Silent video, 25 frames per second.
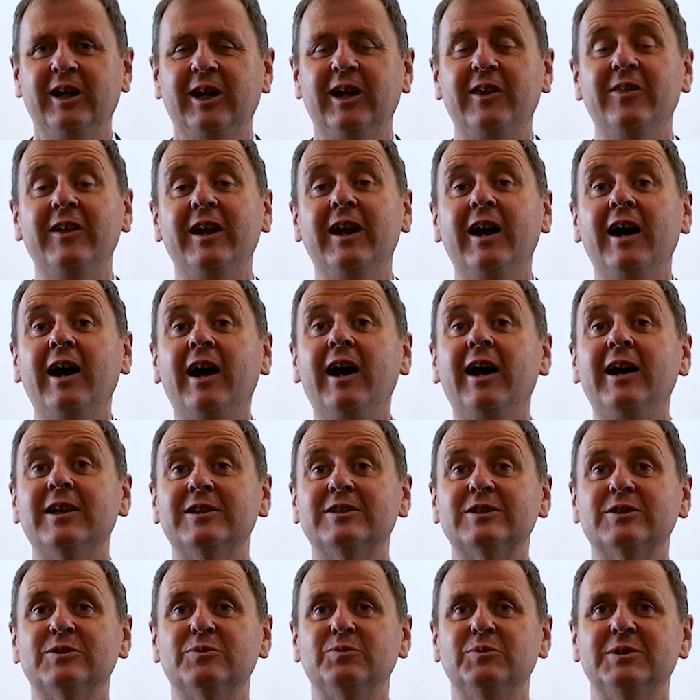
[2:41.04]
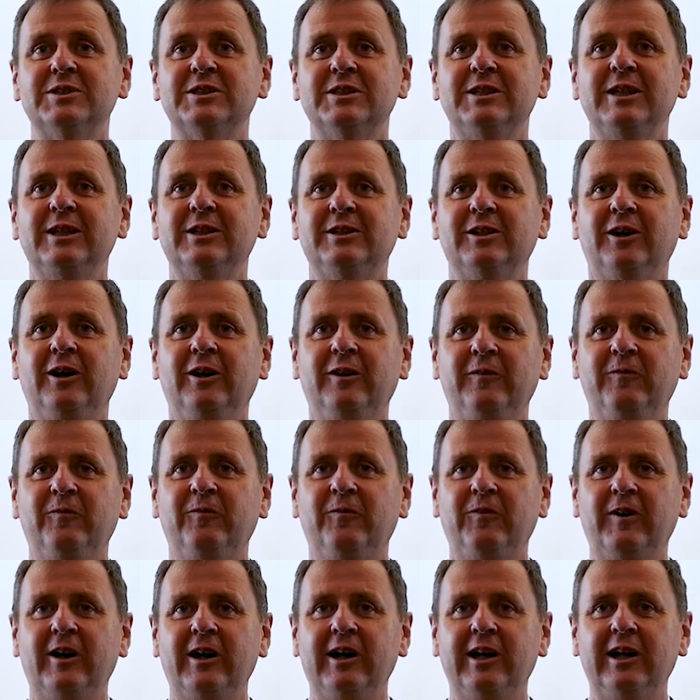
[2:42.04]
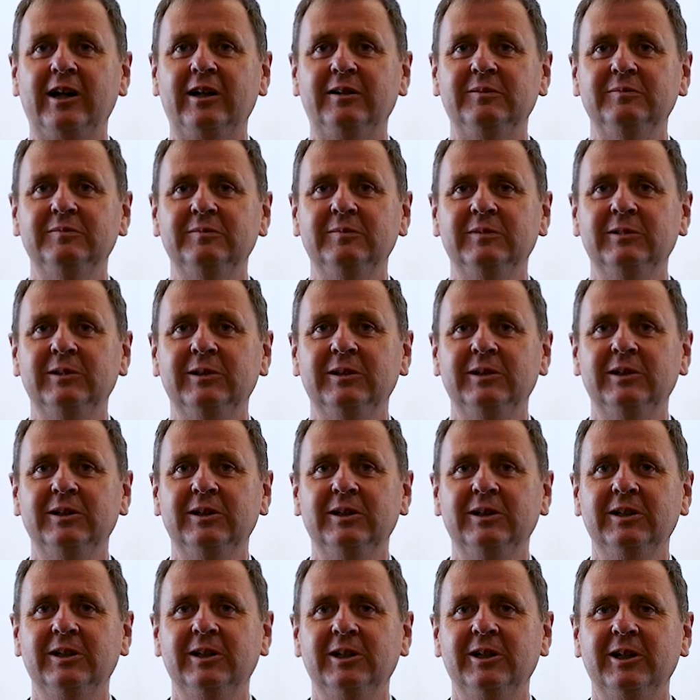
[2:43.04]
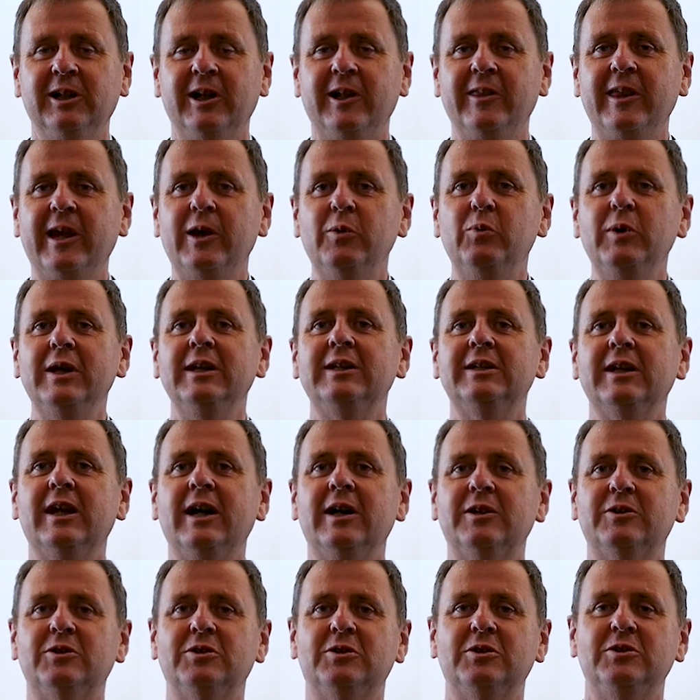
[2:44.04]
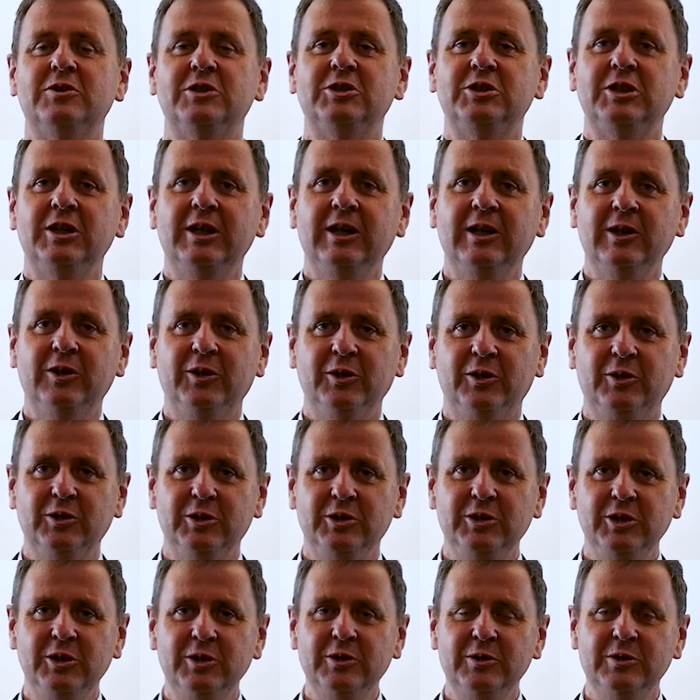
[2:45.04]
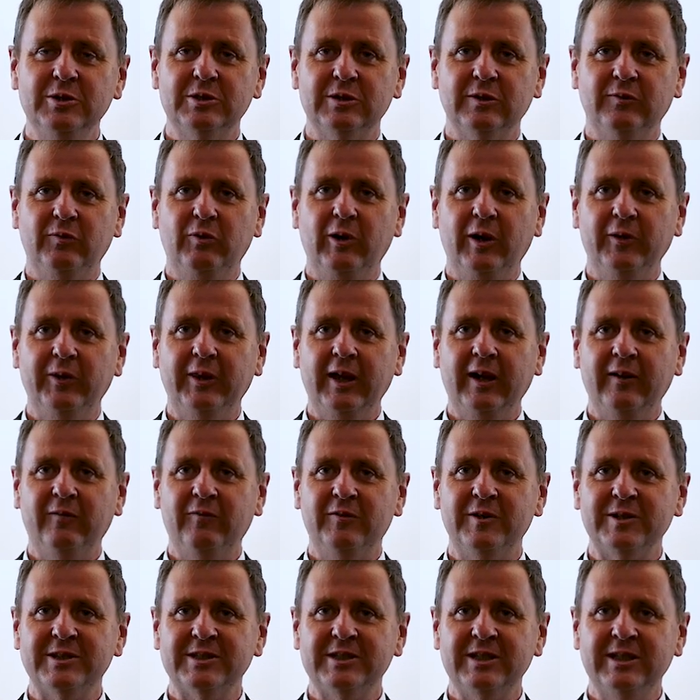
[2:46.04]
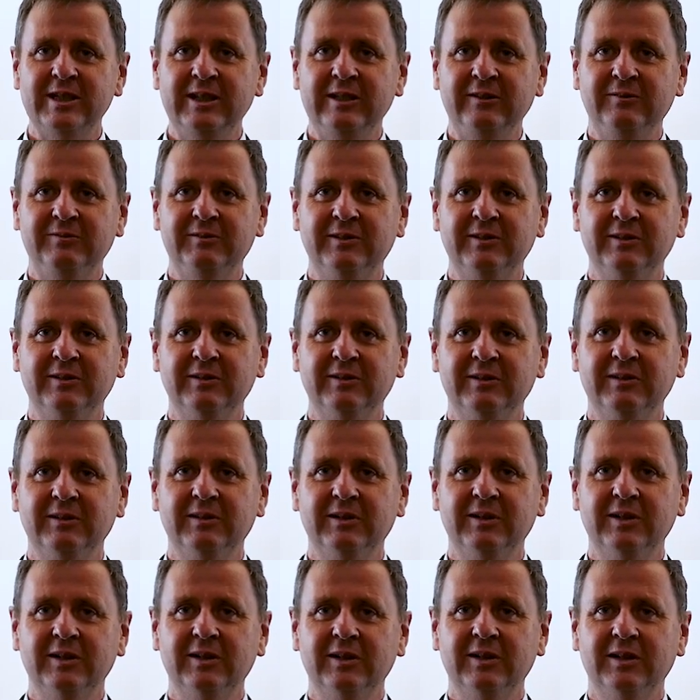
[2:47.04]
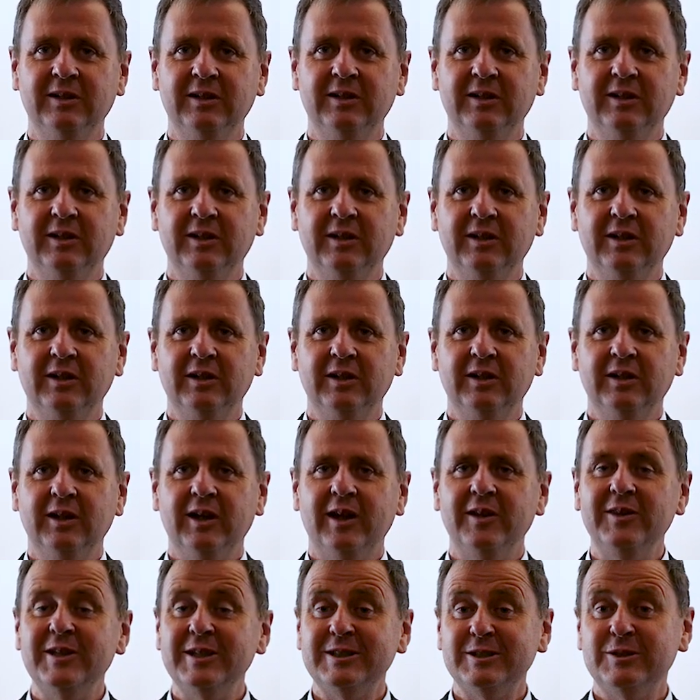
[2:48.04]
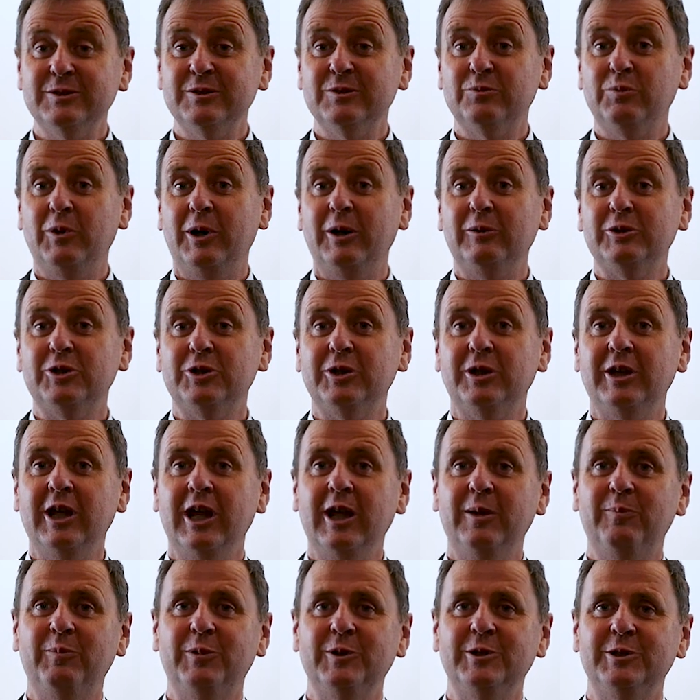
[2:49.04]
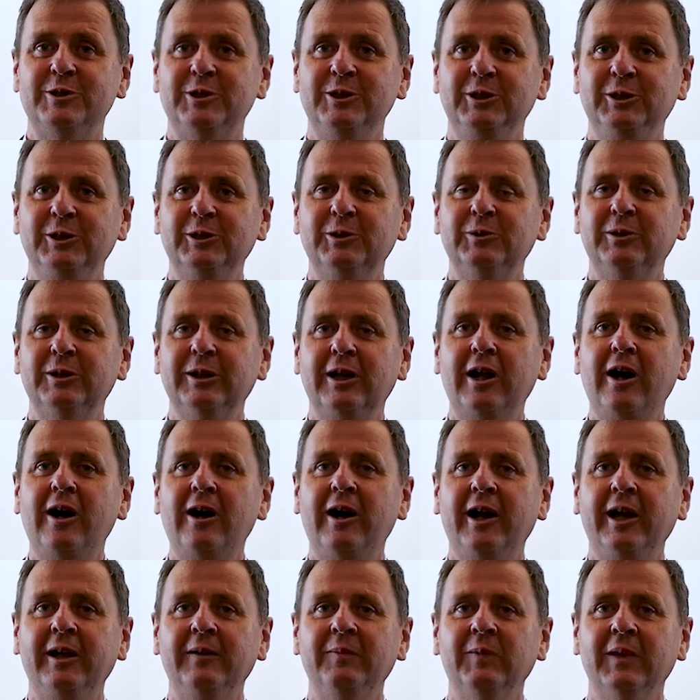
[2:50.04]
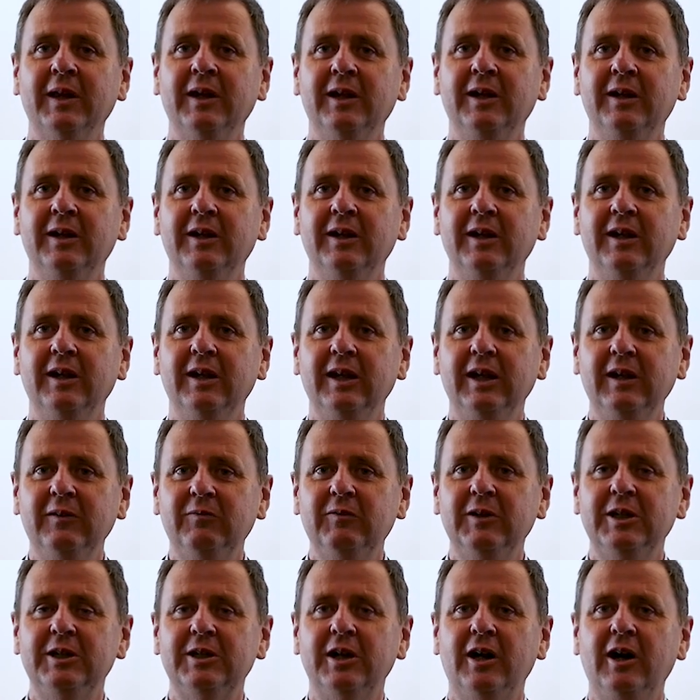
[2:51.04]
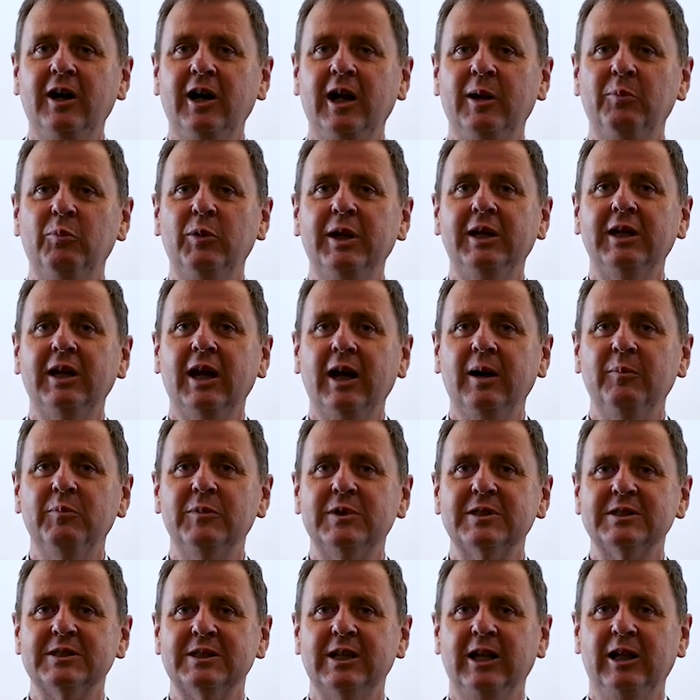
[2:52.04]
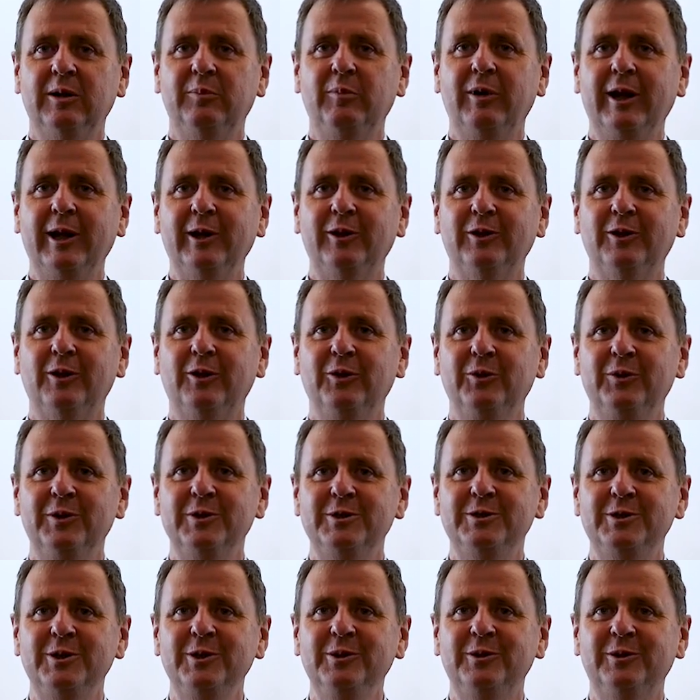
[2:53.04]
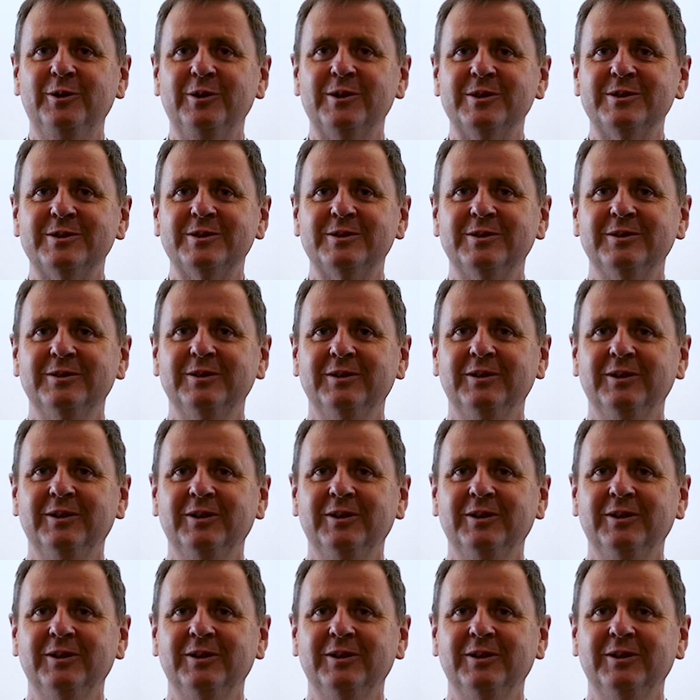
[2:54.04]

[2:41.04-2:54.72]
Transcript: And their hearts were set on fire. And they went out to share the good news of what they've received. And this is what should happen to you and I every time we come to celebrate the Lord's Eucharist.